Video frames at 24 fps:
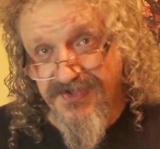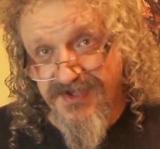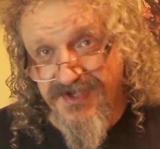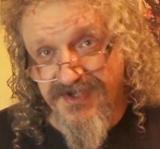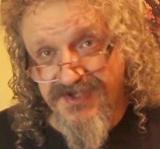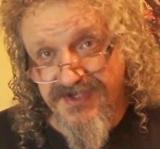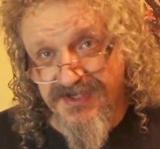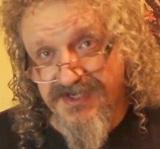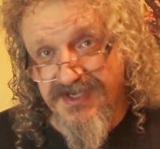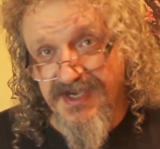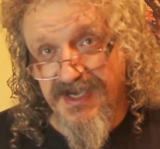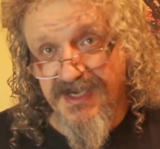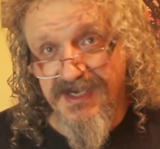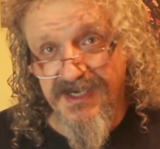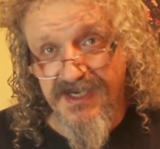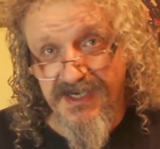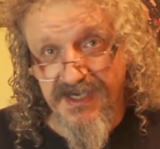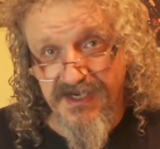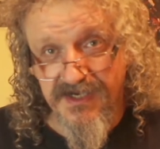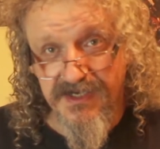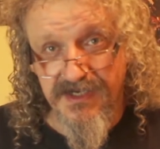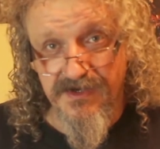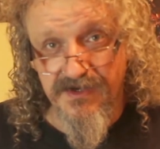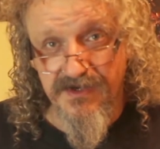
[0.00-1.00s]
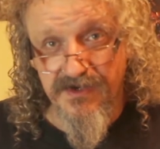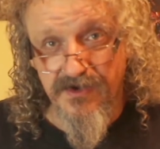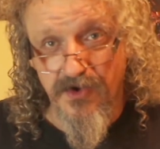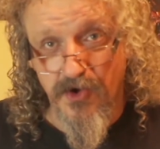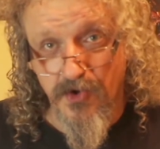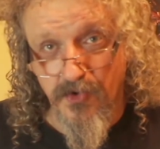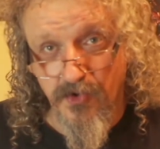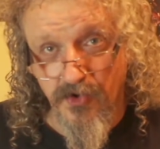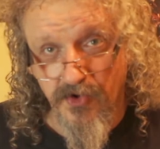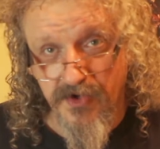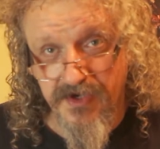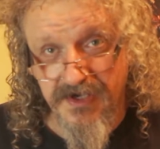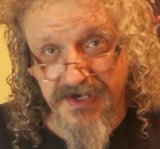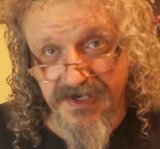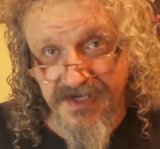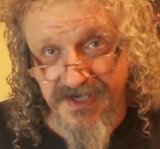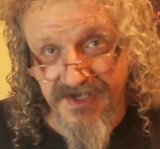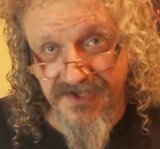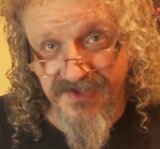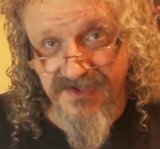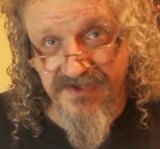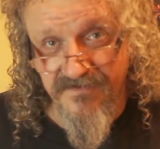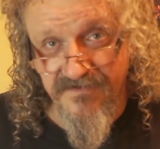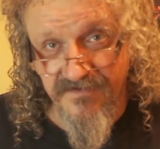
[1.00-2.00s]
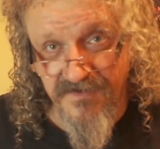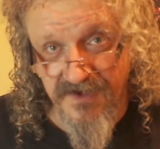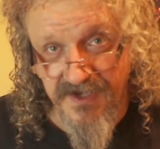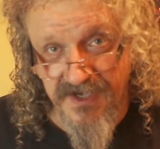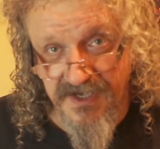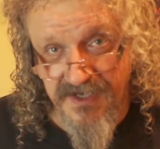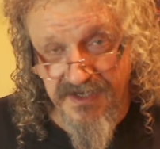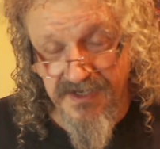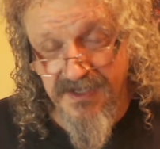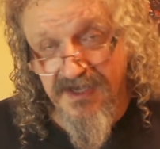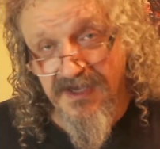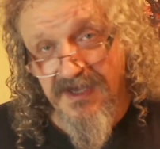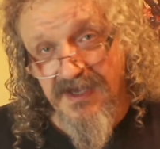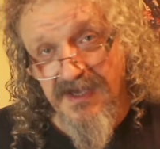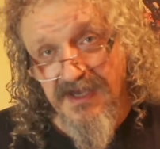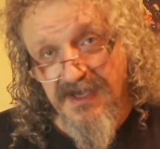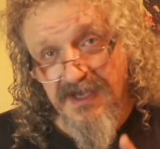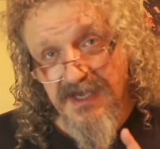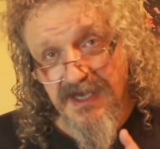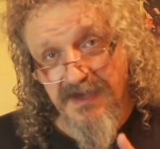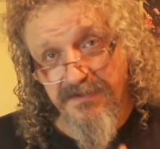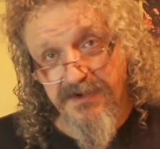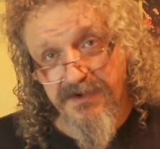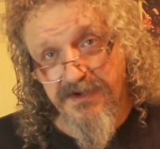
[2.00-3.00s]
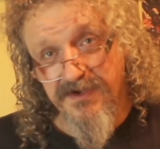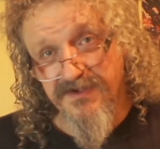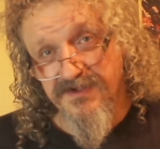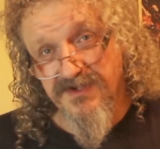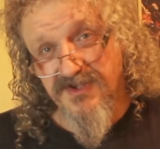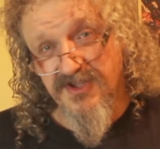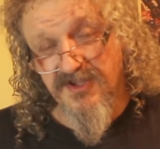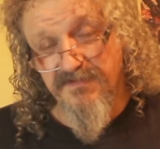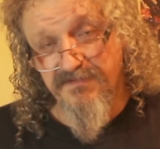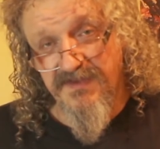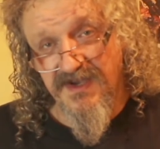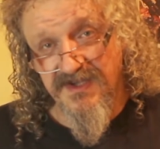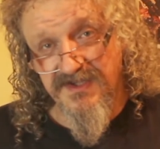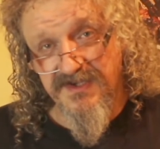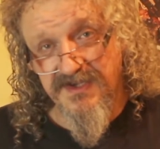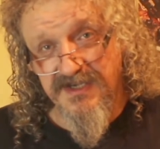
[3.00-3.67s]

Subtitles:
This guy here can heroically intervene, and because the smash